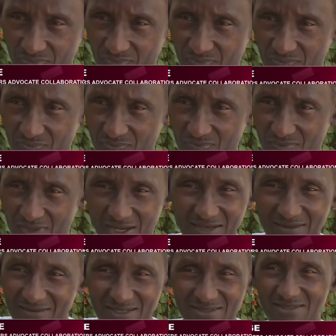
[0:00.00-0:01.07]
services
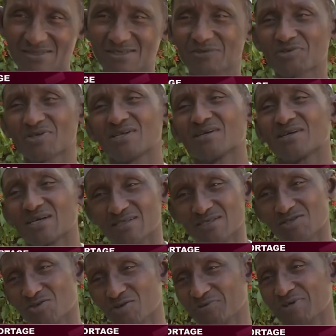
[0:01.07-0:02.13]
in the United
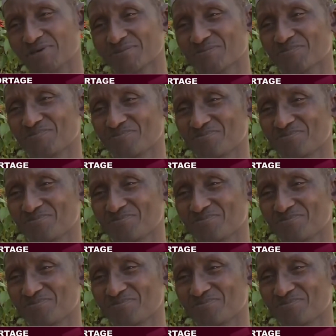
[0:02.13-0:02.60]
Kingdom and the need